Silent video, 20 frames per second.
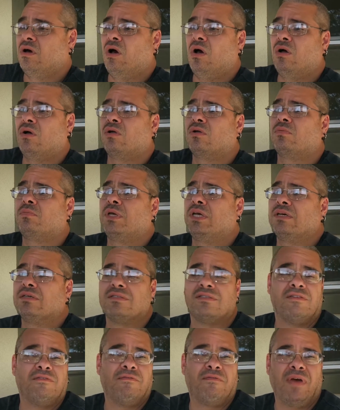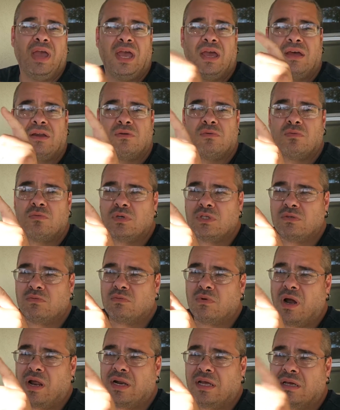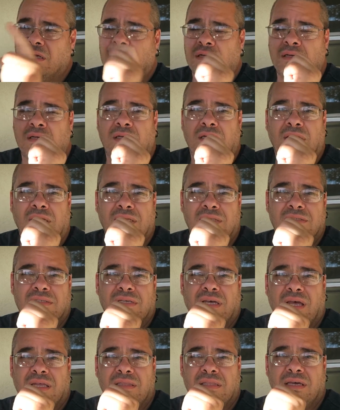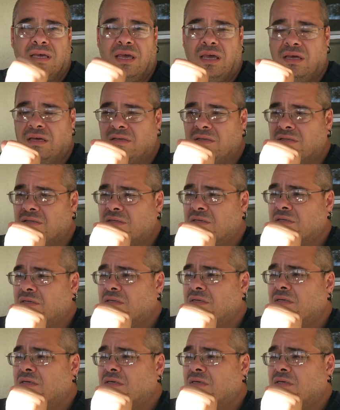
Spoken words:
all because the fan was running inside the case.